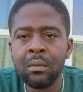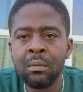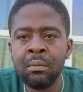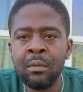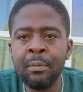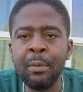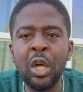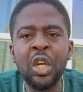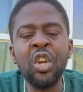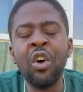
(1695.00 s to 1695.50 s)

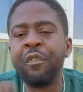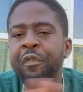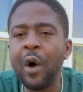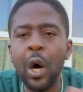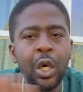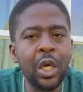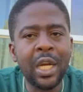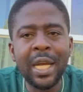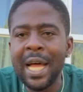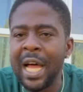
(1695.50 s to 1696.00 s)
But no
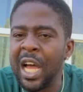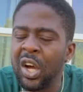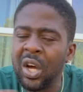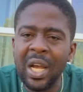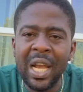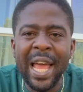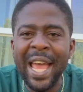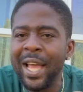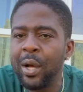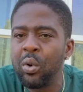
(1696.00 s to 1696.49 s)
phone and I go
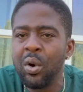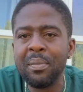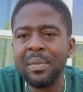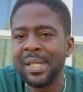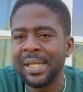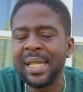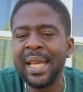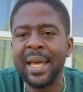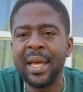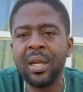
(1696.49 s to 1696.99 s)
like what I'm
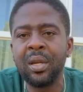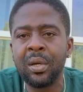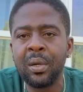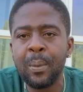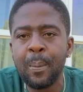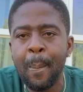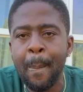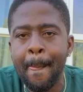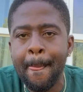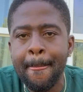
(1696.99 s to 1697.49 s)
saying. No.
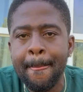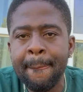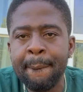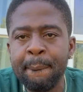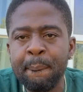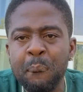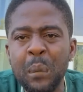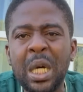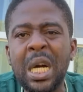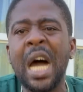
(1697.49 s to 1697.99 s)

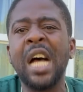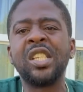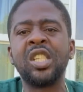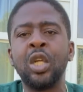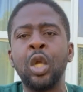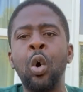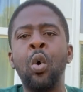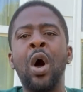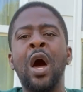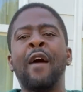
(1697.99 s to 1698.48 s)
Because you
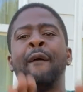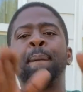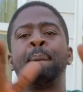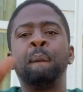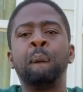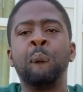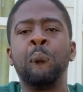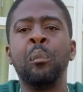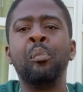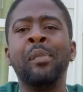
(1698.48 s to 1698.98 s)
know not
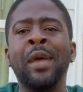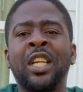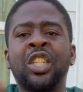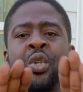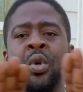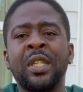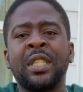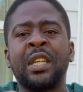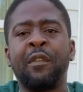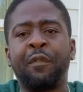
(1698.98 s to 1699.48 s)
um, make
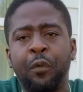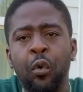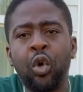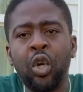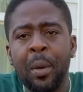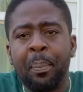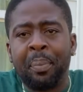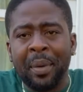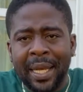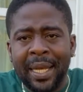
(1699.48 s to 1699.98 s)
sure say phone
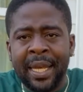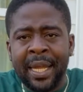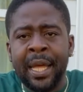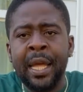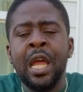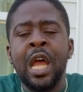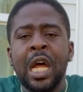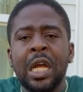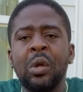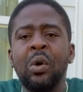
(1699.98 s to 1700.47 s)
of pitney
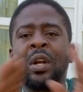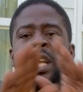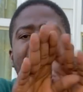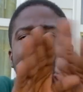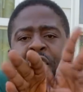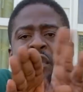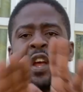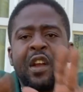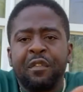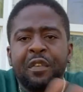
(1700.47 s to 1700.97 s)
look
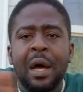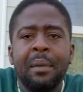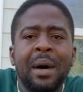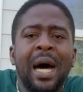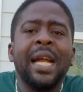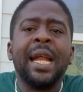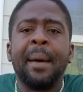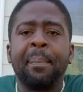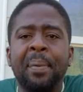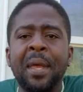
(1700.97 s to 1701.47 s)
different from
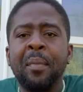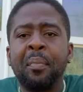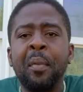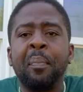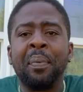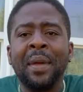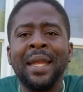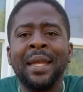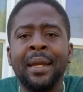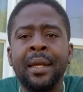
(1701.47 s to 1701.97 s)
other people
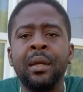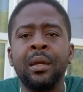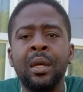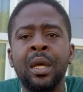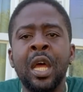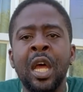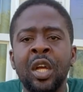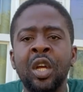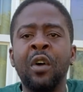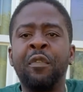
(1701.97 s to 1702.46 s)
pitney.
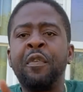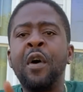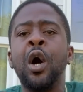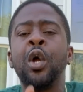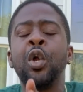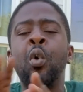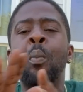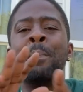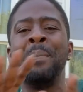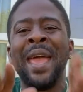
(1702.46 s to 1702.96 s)
No for
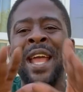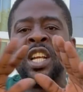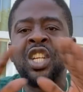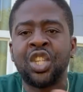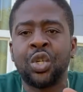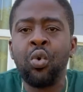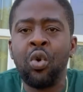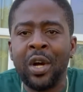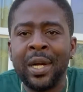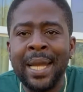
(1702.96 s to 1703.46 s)
no make
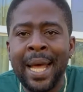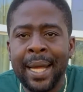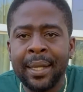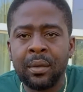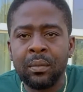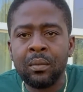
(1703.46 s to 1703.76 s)
sure that.